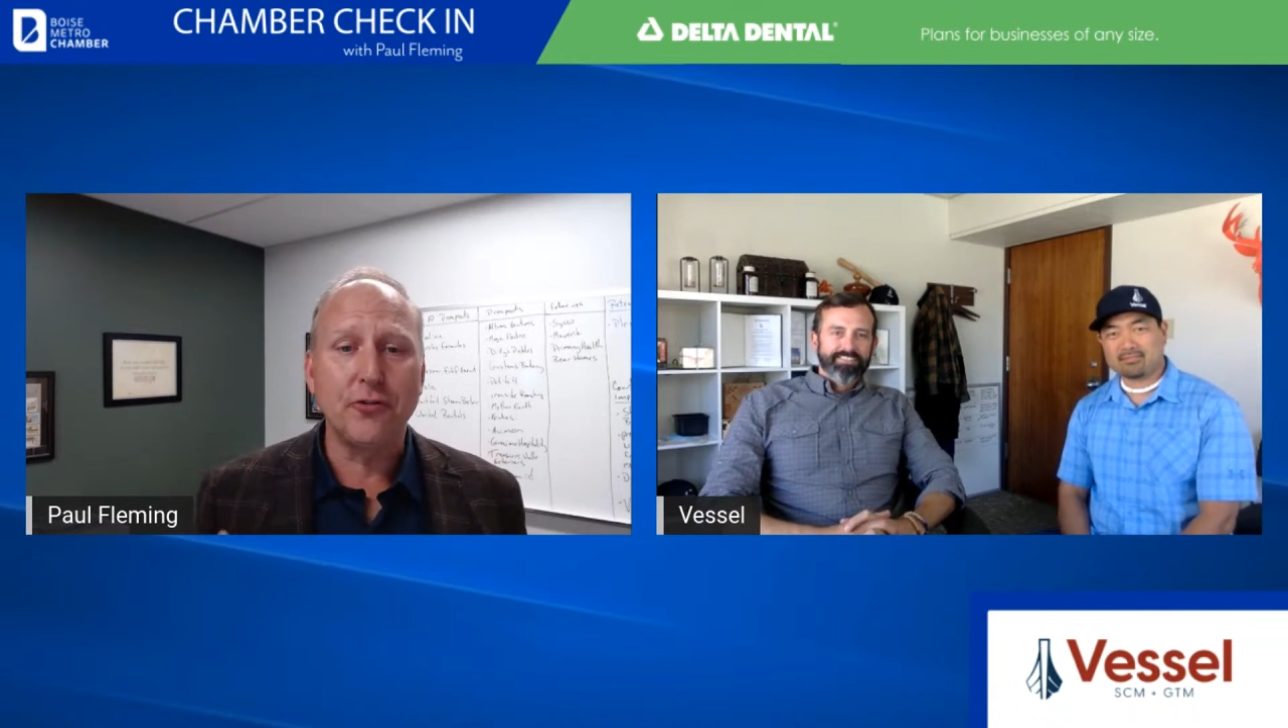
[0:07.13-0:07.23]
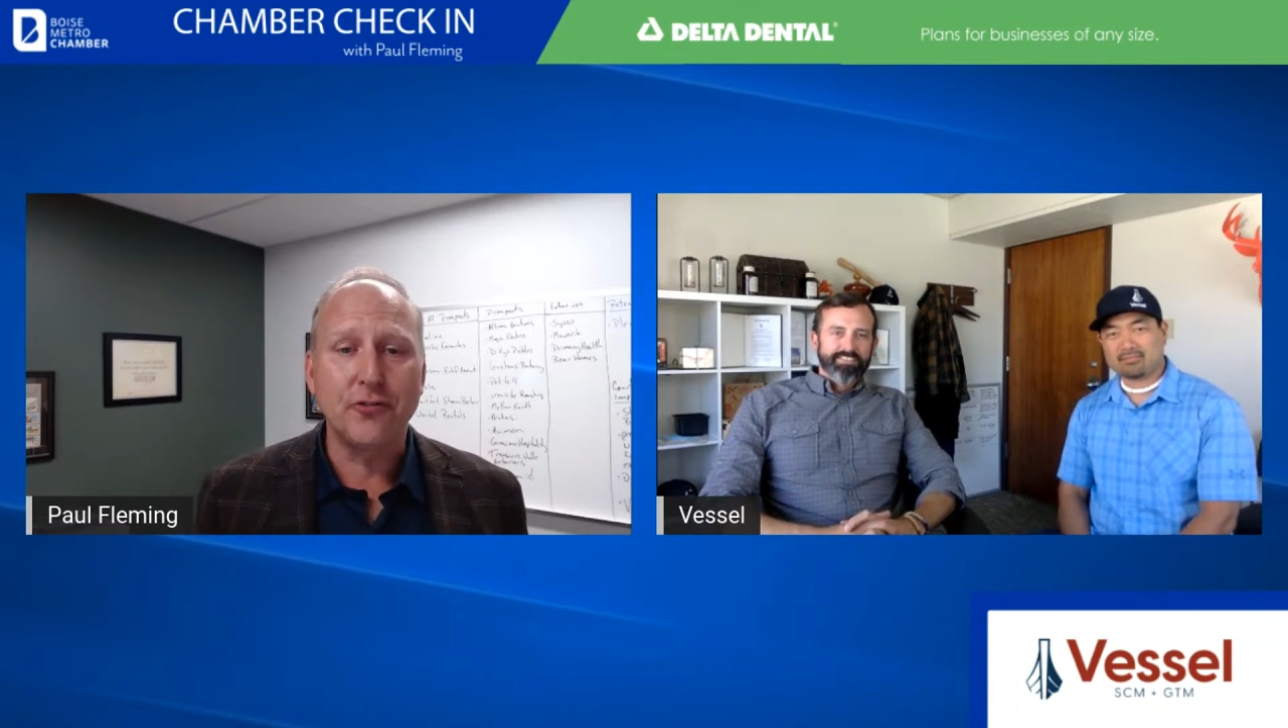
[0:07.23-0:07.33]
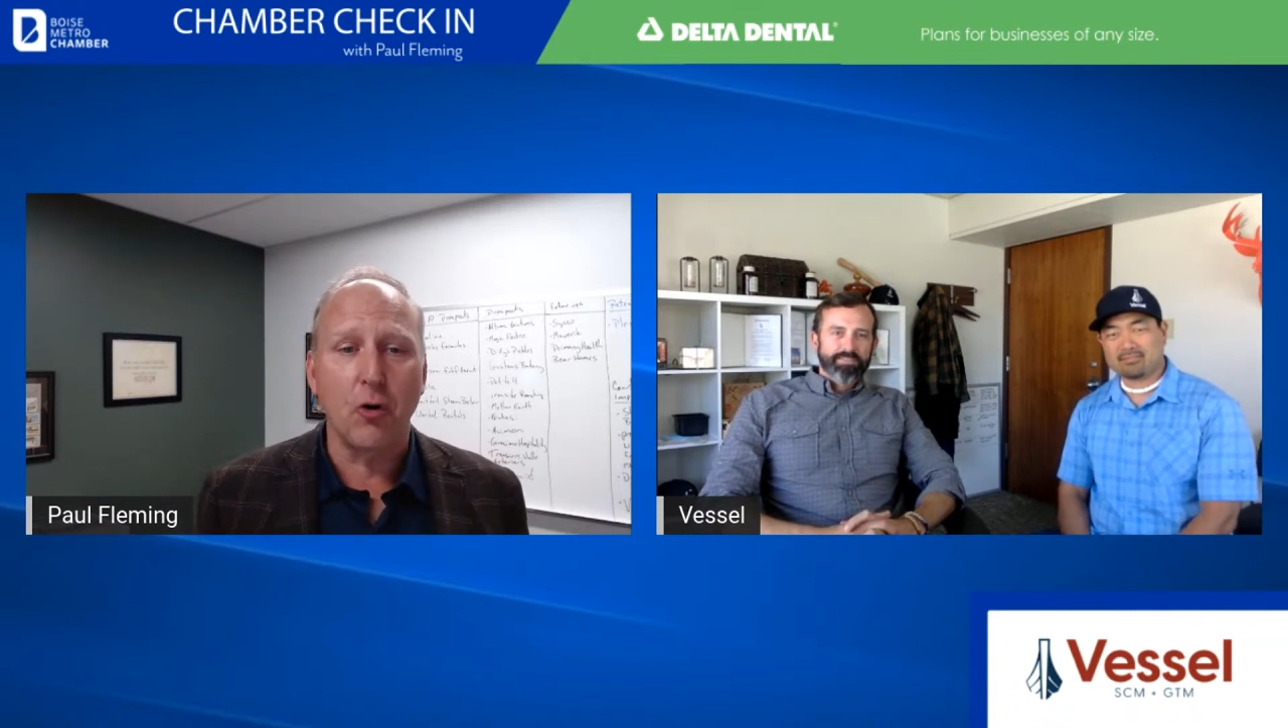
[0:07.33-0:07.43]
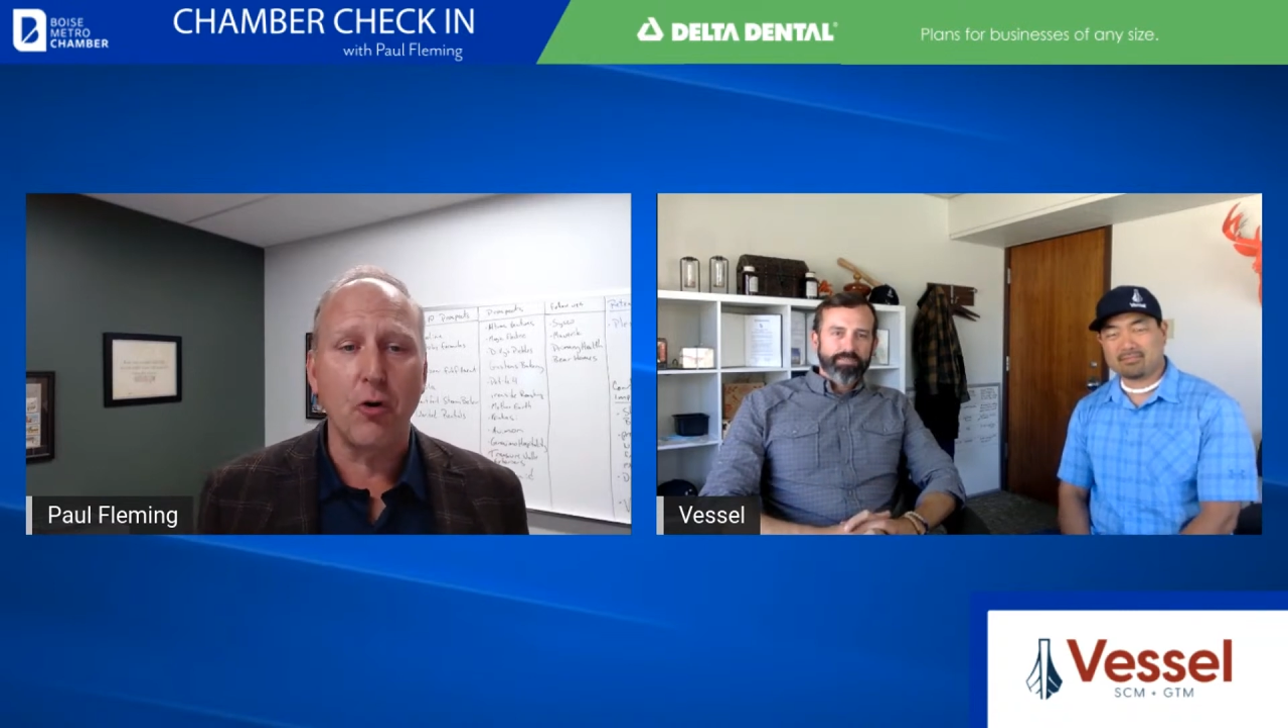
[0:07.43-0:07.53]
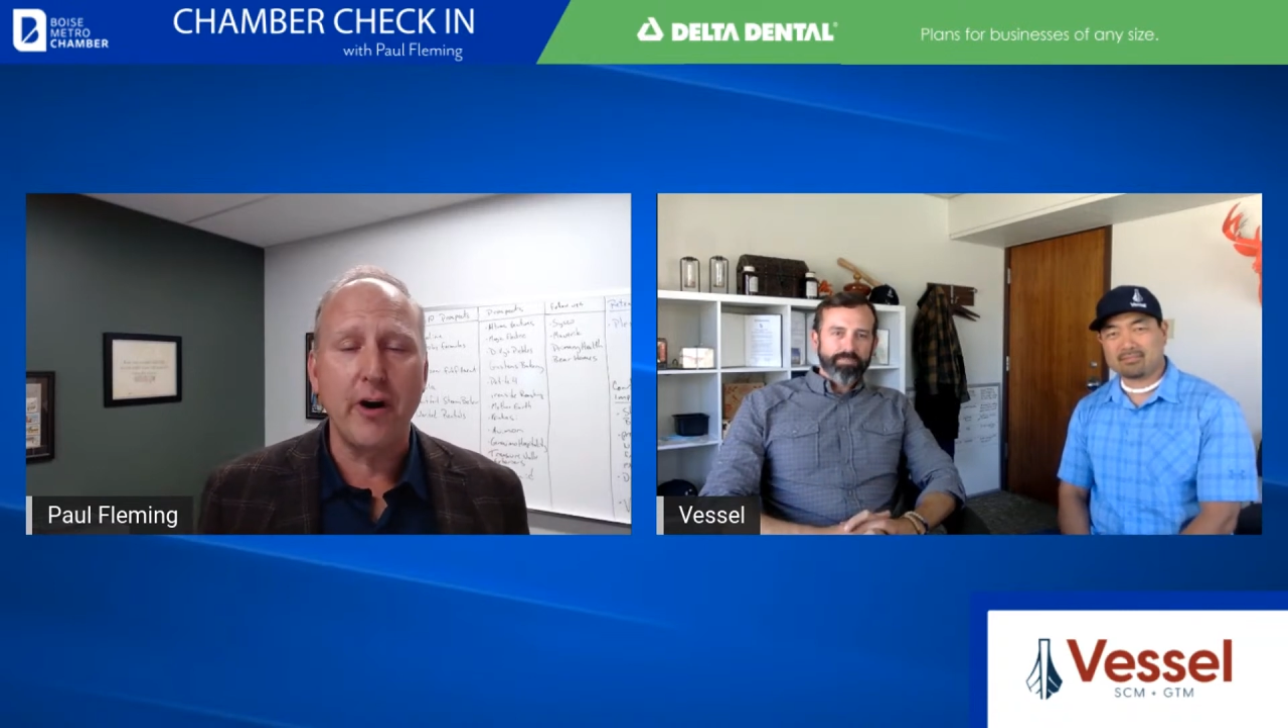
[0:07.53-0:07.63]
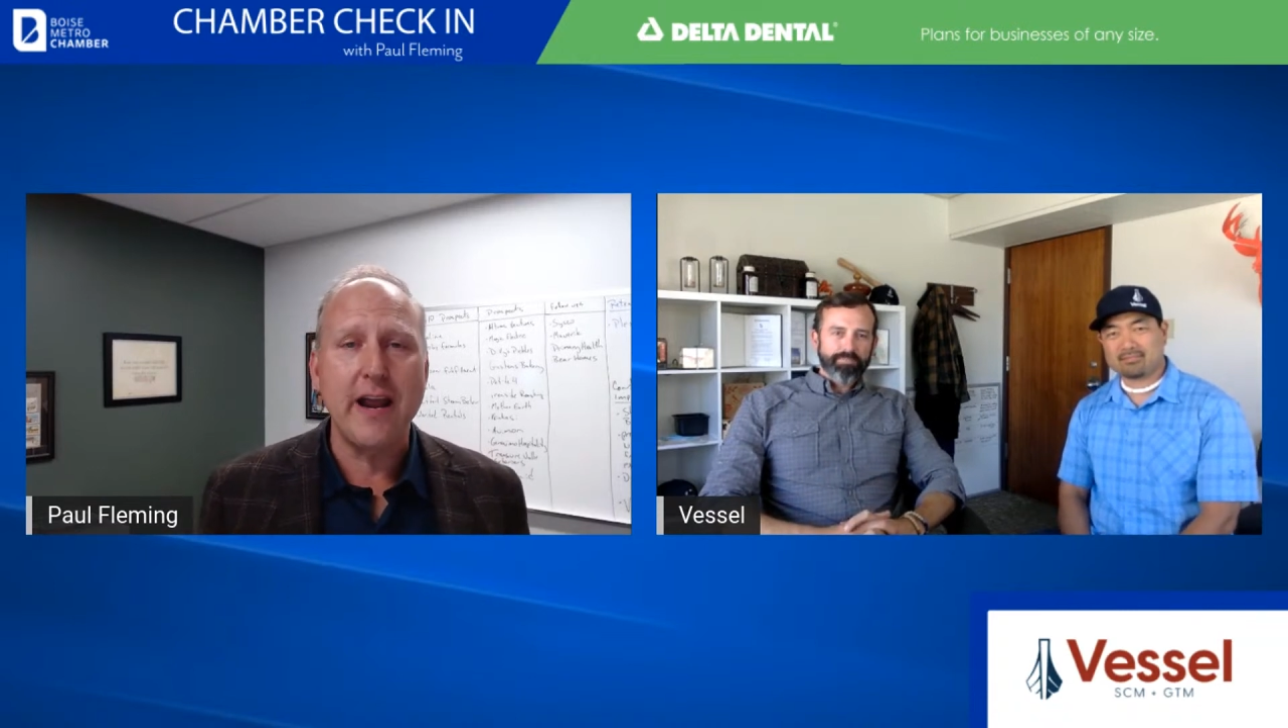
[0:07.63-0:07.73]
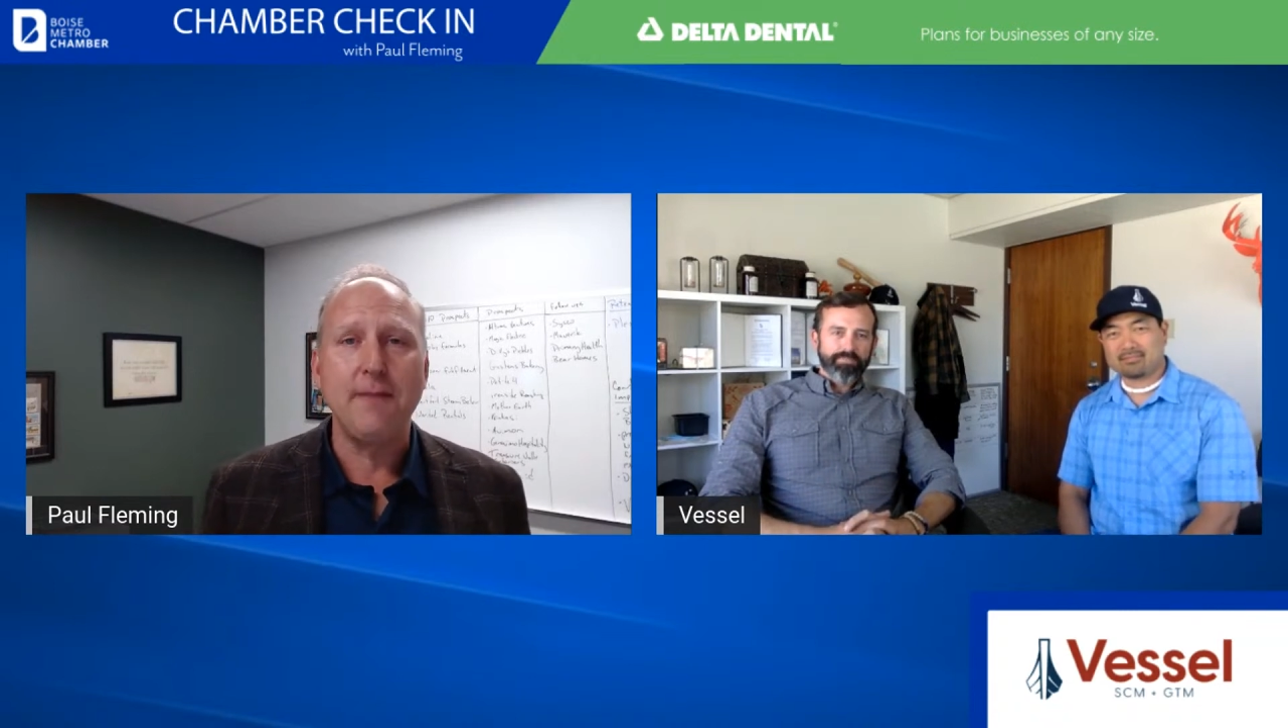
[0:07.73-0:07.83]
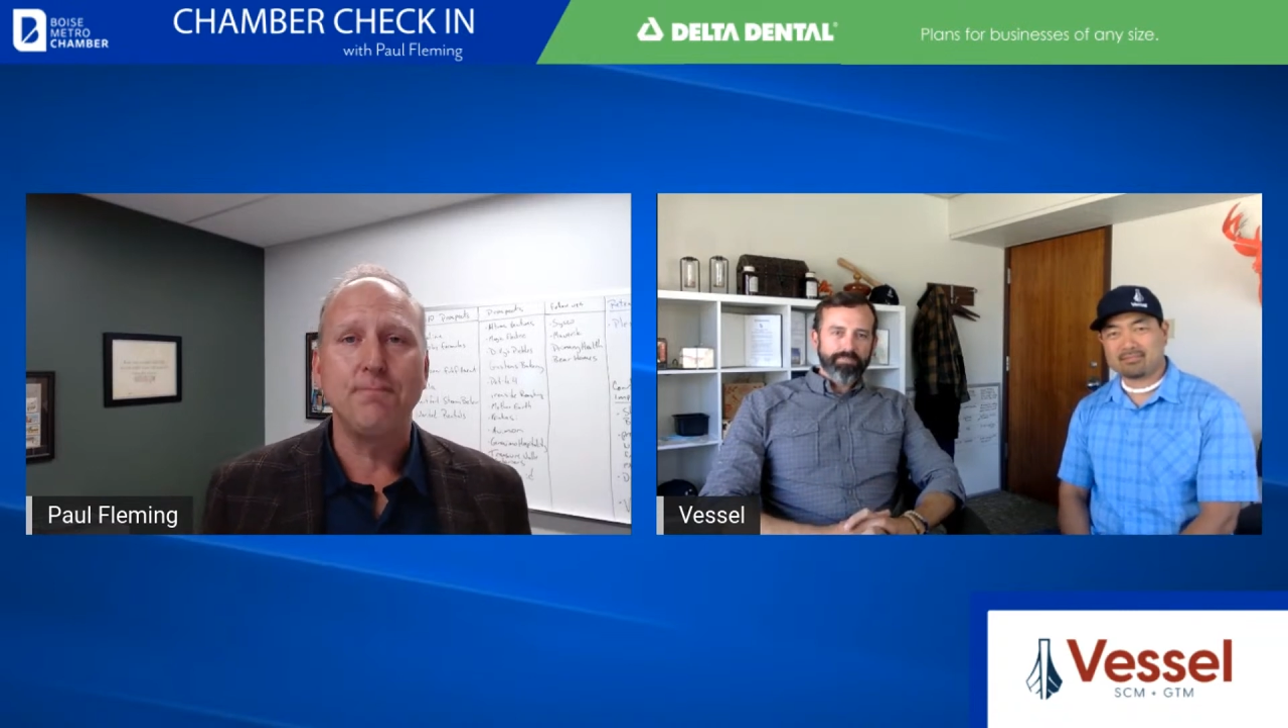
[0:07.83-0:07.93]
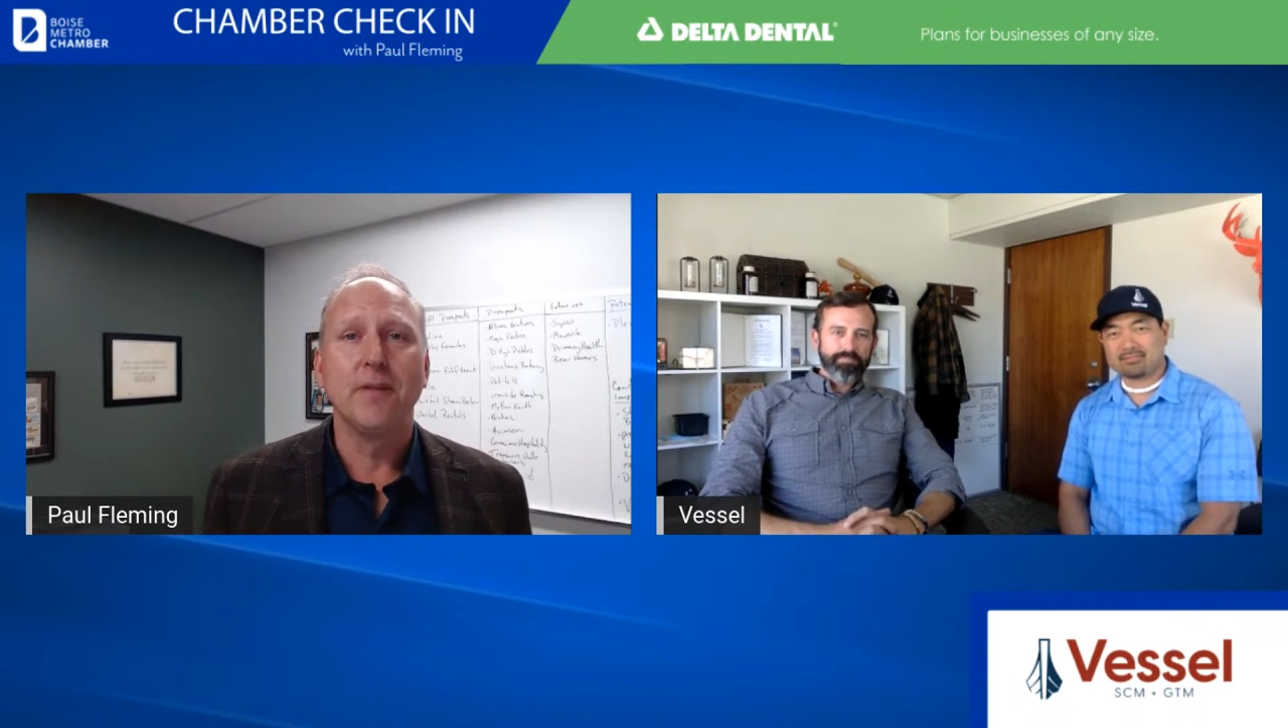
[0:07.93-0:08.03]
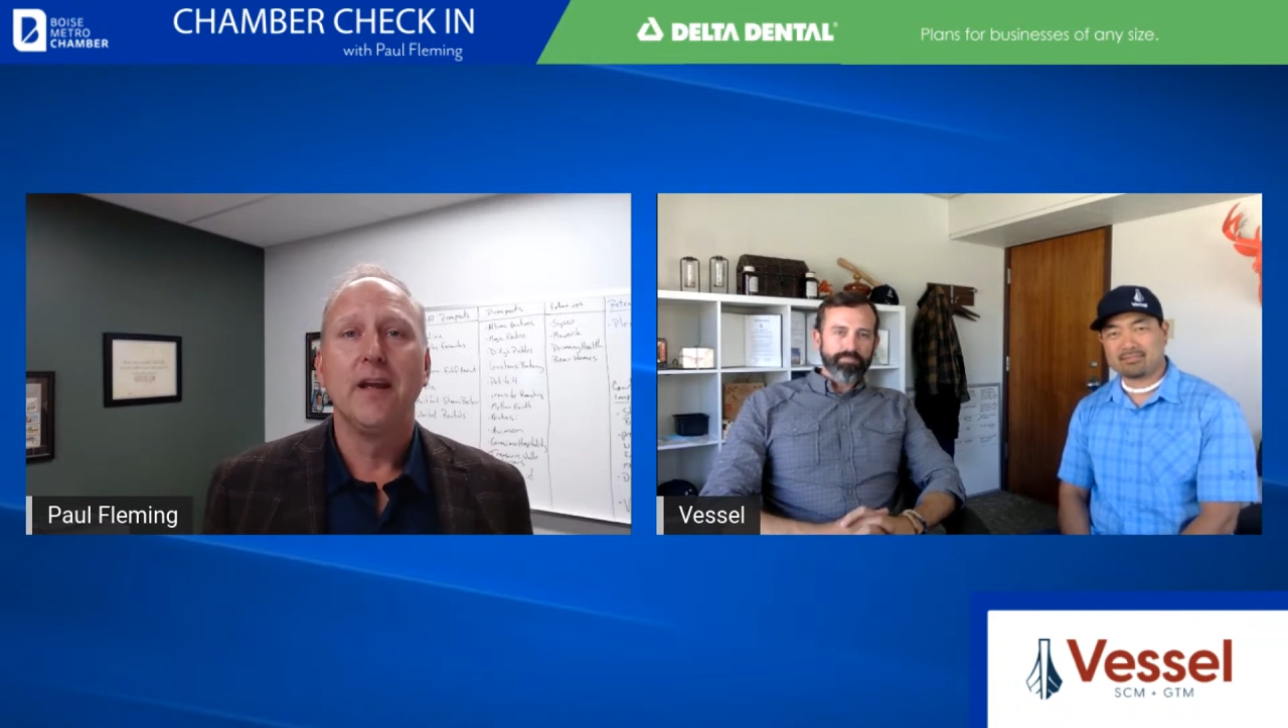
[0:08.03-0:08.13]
story